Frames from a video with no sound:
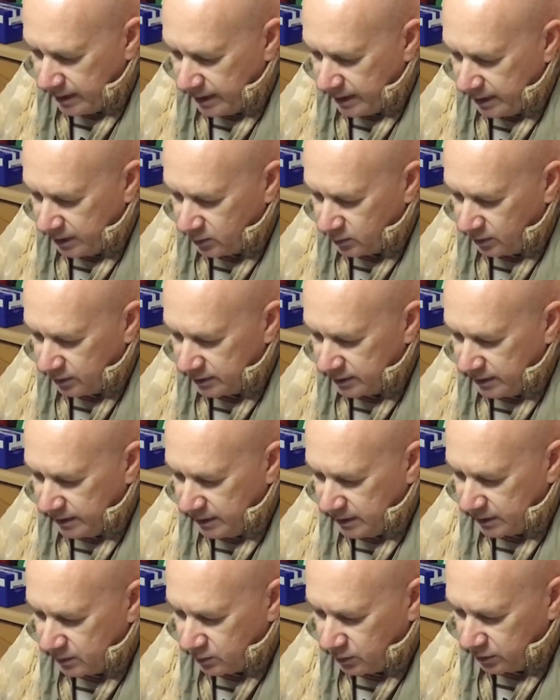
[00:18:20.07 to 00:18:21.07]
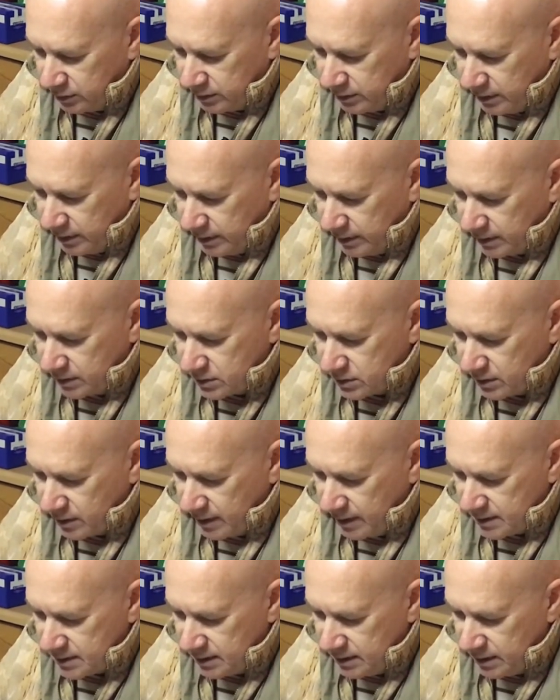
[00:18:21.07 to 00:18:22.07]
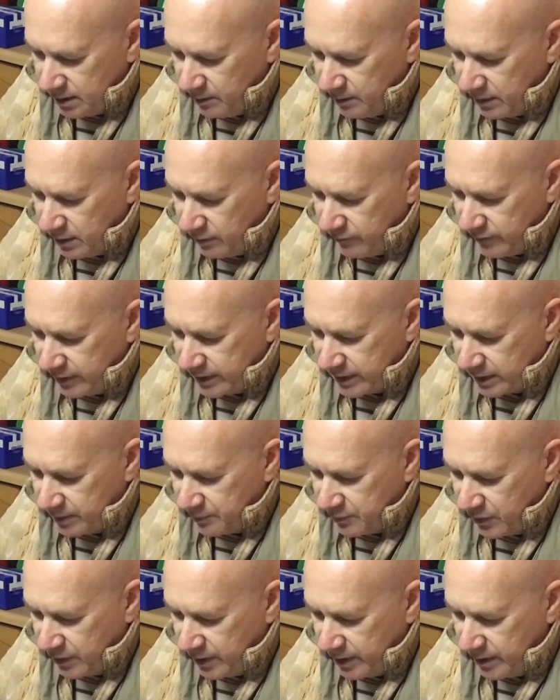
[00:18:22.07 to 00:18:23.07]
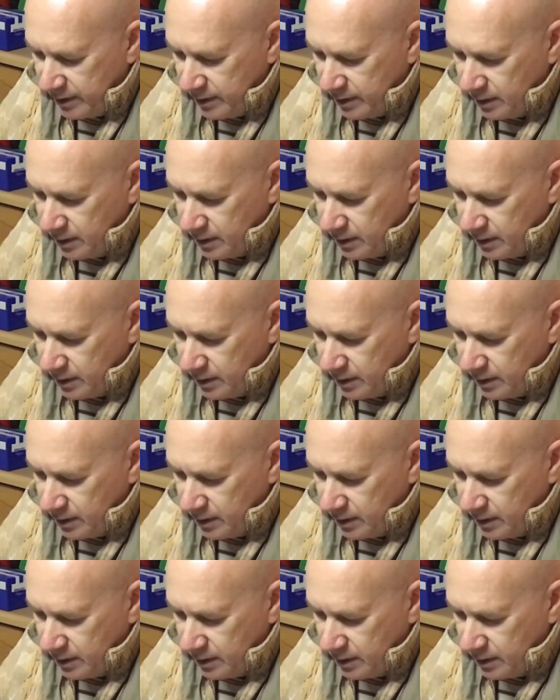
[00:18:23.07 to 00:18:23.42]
and it will turn it. So there's a little bit of a grip there.